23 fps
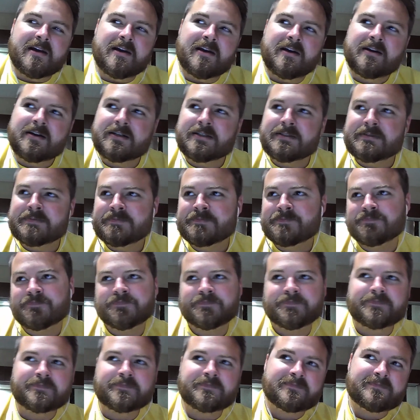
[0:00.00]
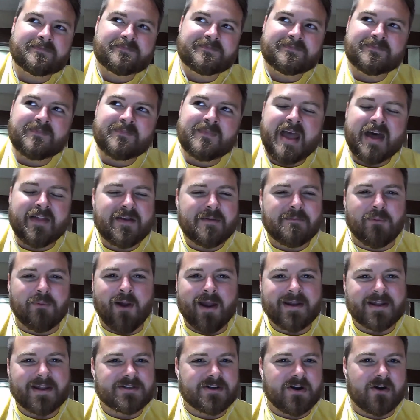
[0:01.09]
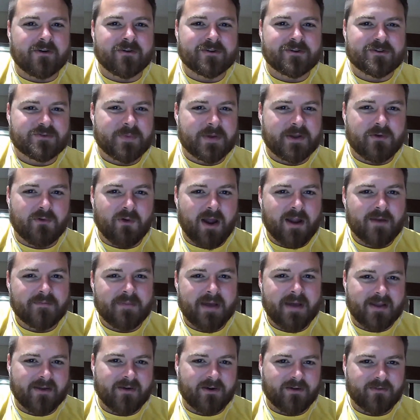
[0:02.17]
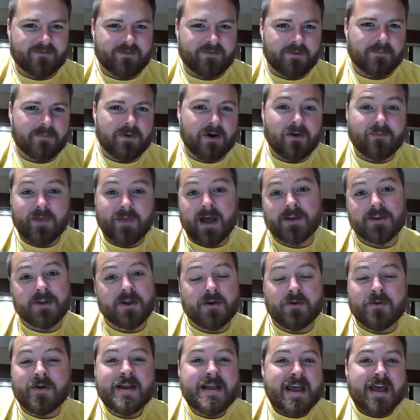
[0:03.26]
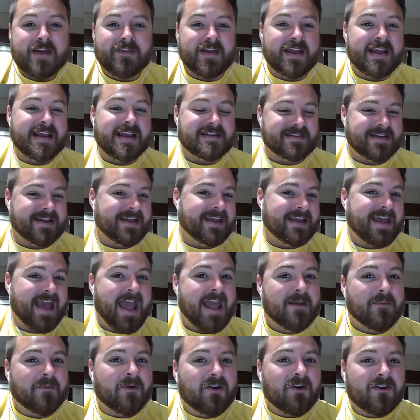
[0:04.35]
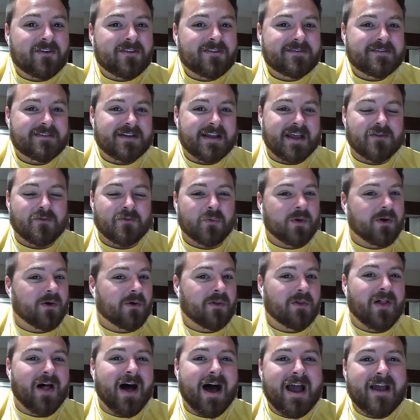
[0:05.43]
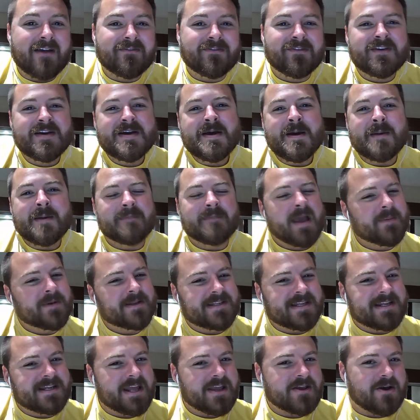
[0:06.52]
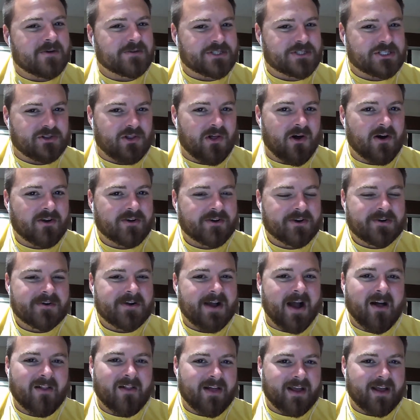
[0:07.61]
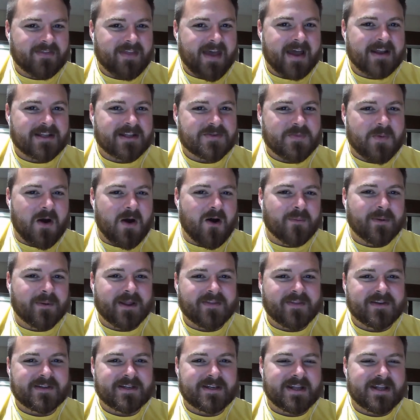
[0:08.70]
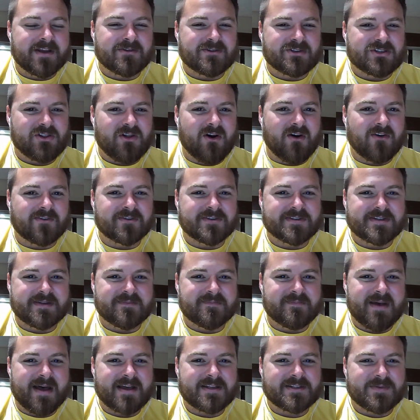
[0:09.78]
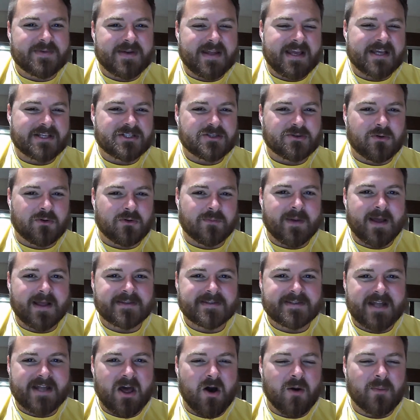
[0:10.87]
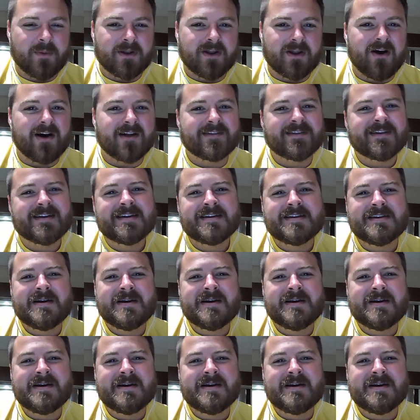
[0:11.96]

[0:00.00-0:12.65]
I think Brandon Turnage would be great in backyard football. I do. I think he's a gamer in real life. Maybe Doneiko Slaughter. I like that as well, but I think Doneiko Slaughter is at best when he has shoulder pads and a helmet on.